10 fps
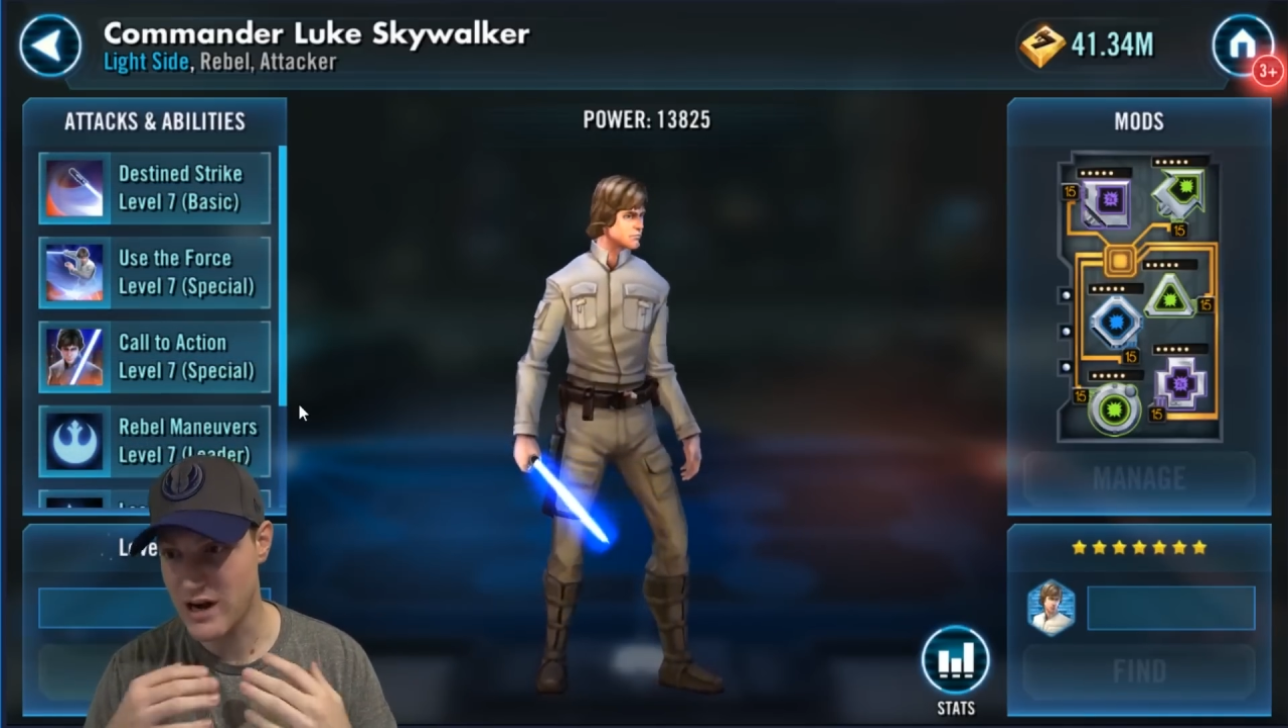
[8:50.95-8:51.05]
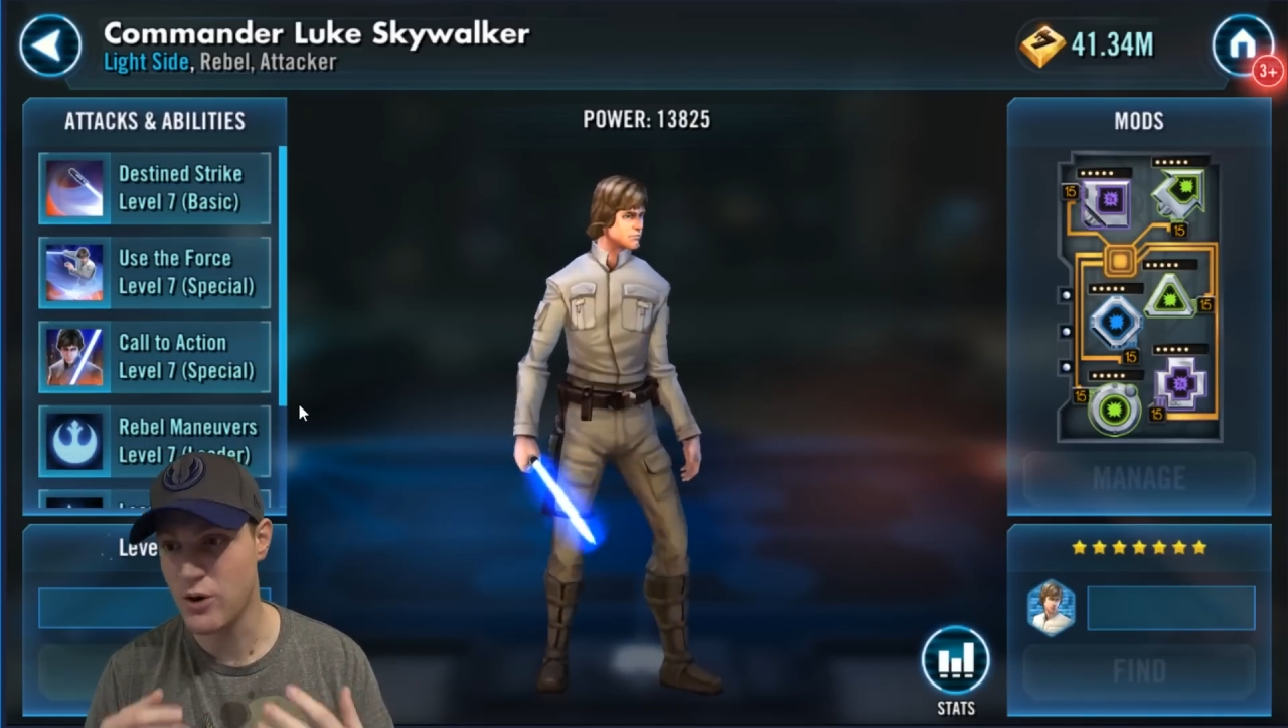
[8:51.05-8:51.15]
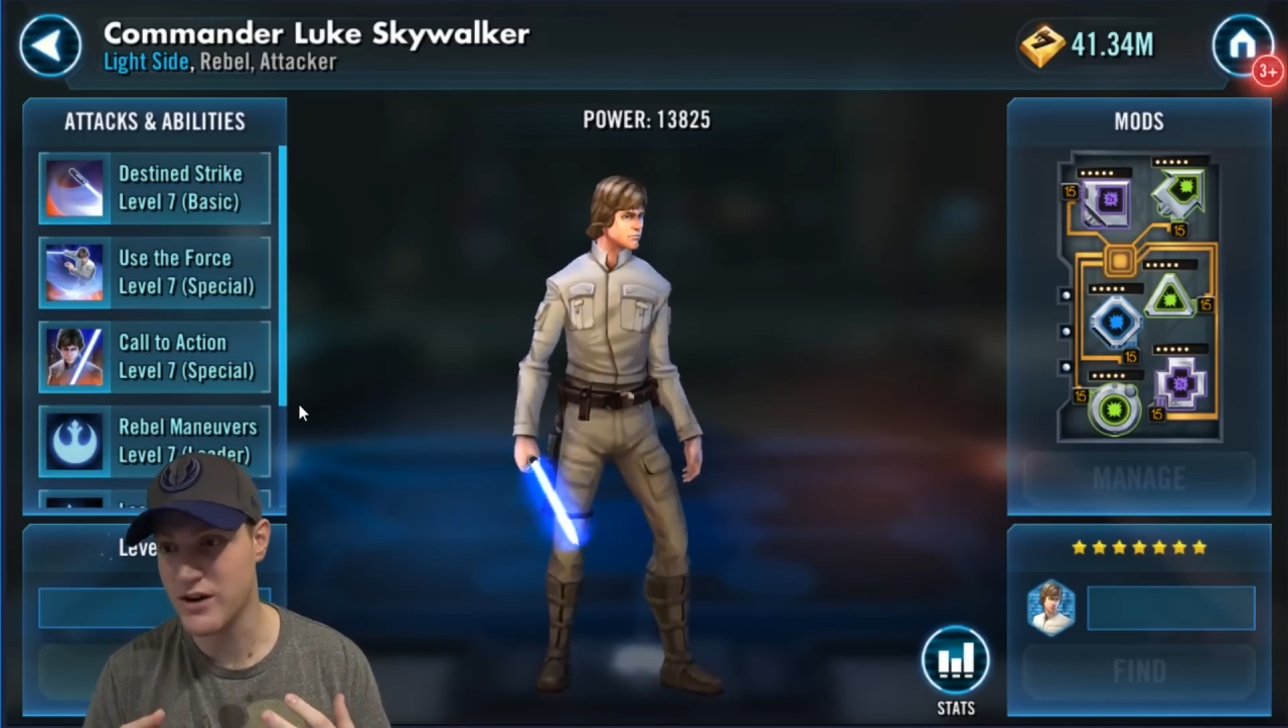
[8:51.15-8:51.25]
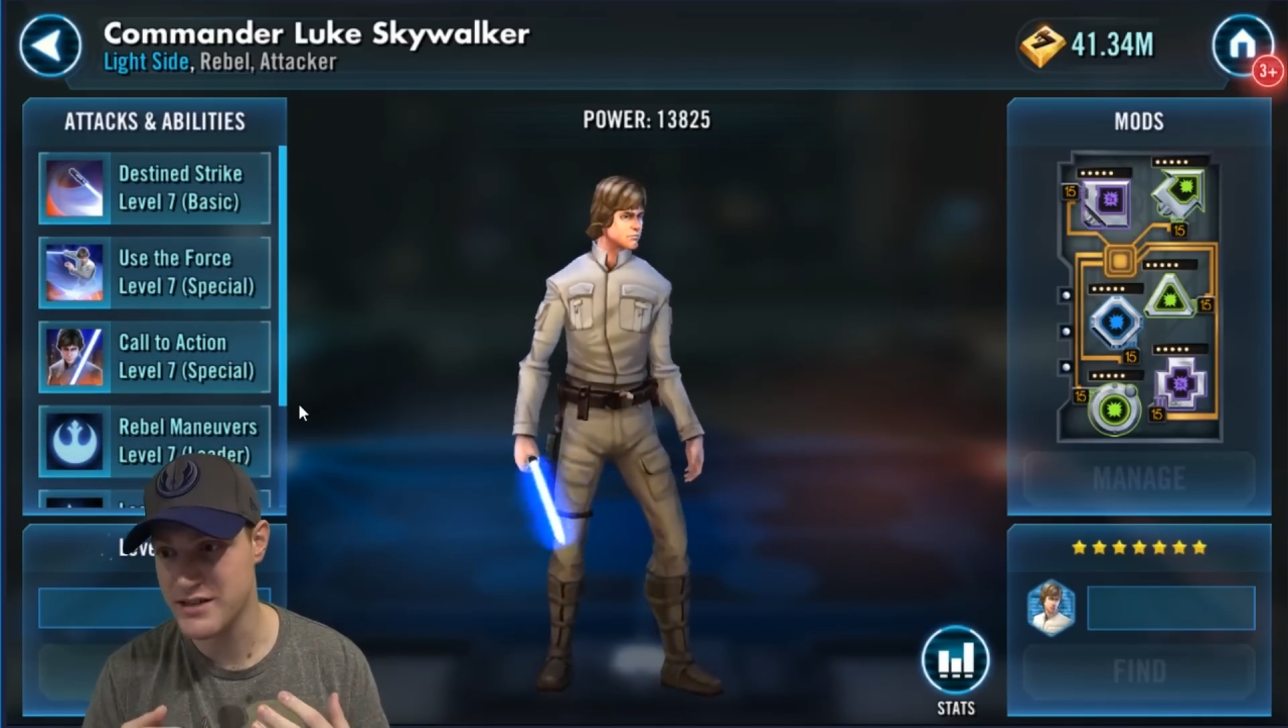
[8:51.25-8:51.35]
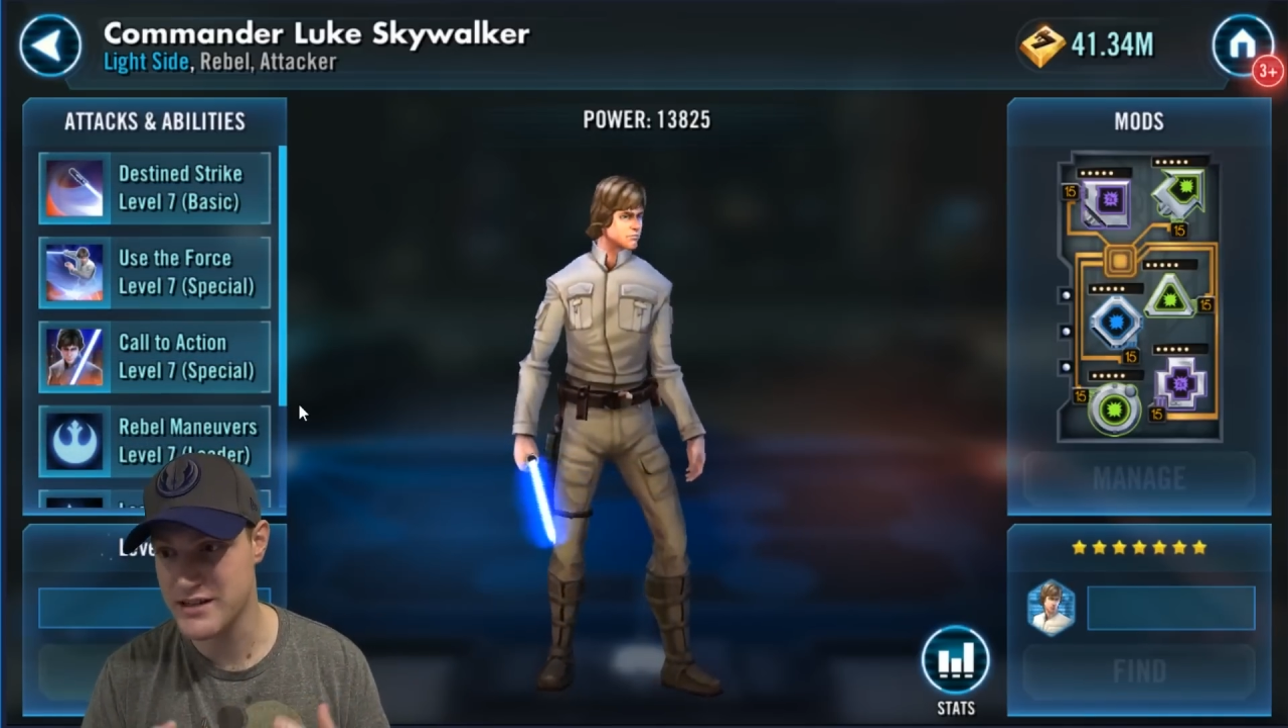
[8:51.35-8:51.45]

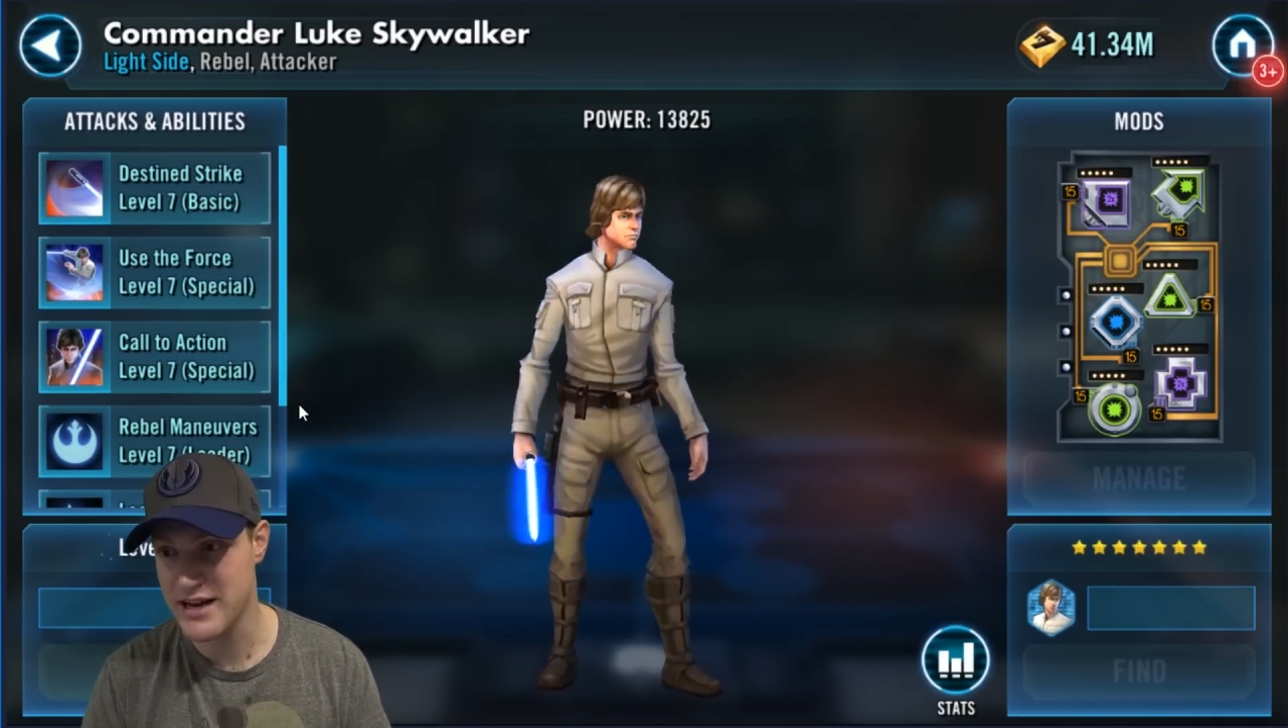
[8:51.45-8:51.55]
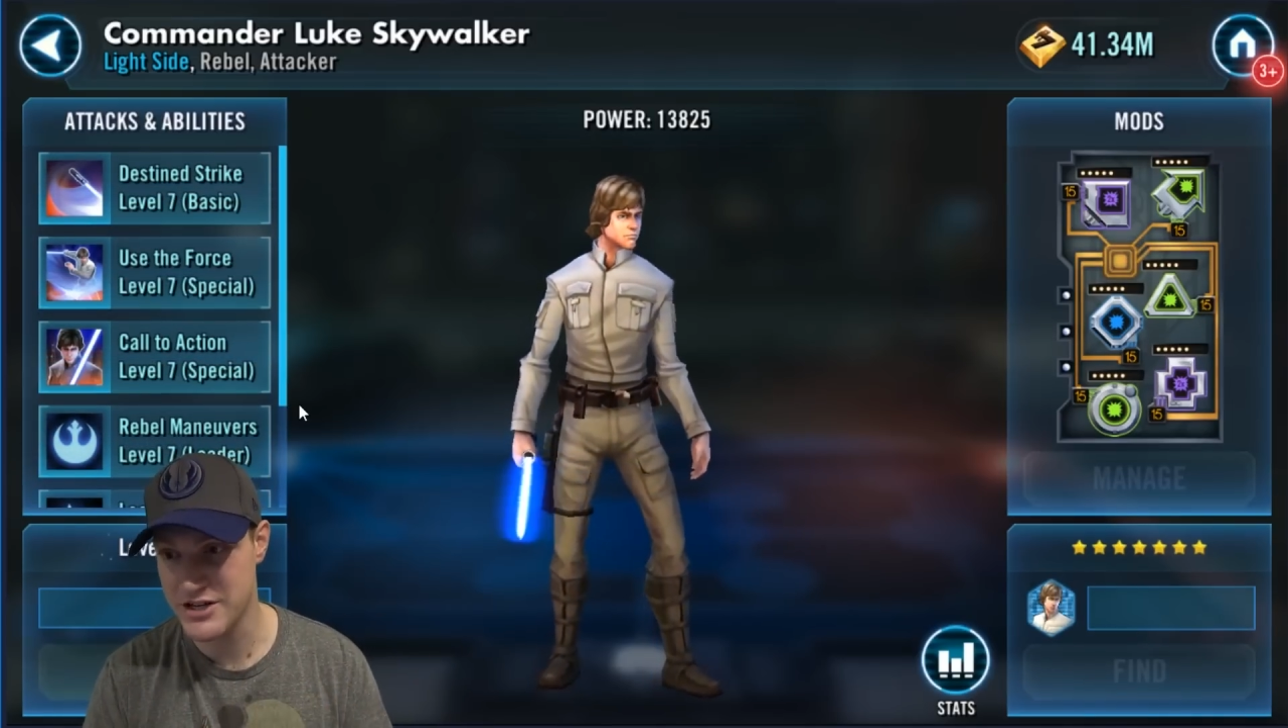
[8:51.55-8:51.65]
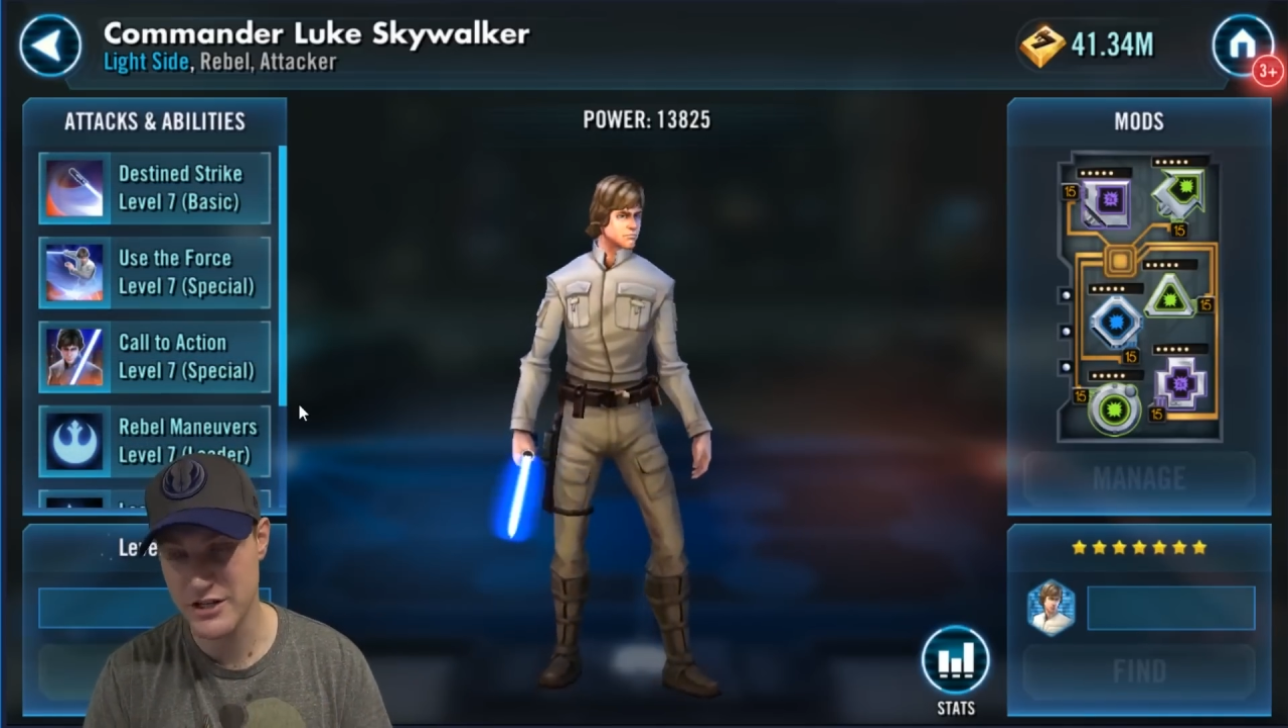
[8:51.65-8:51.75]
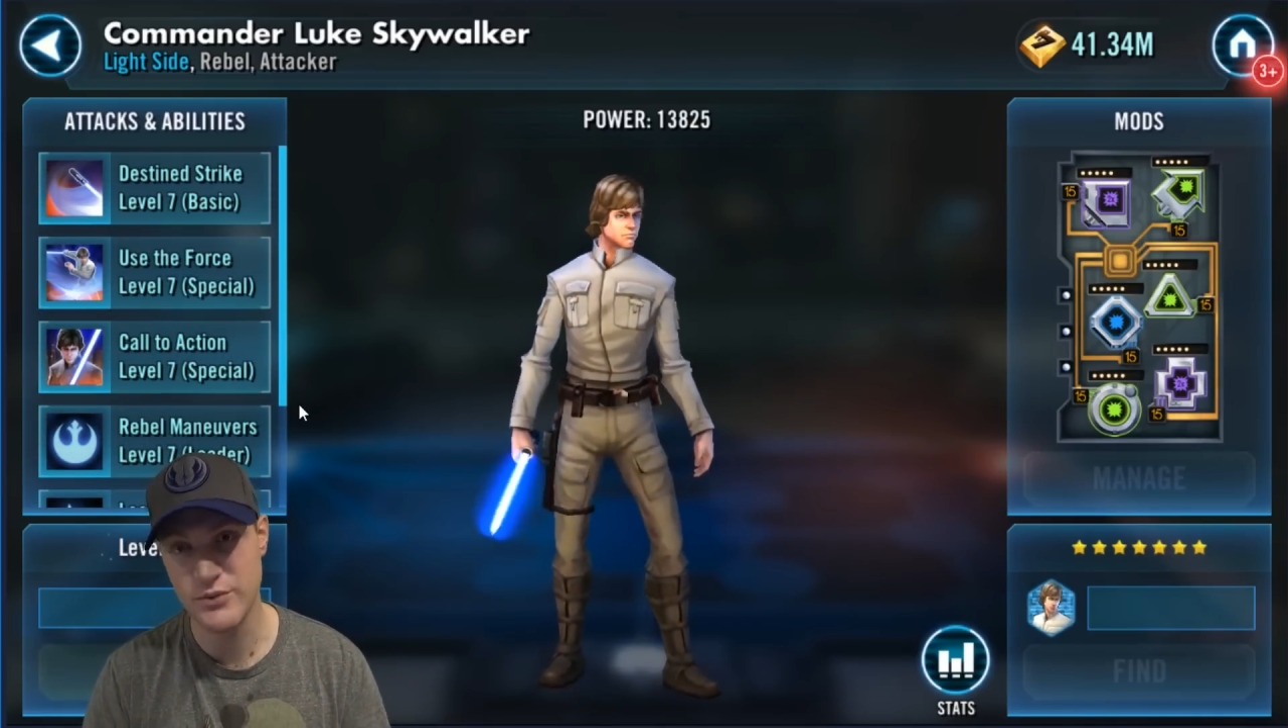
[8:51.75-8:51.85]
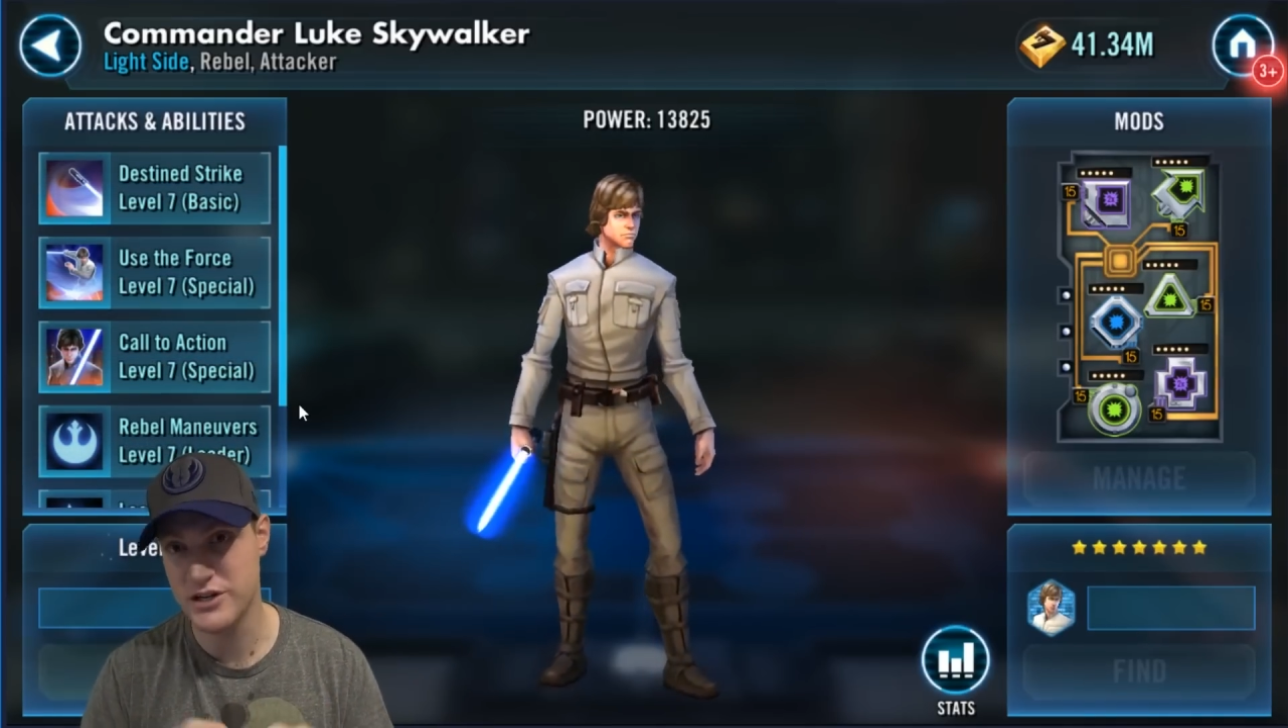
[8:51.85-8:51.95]
prioritization,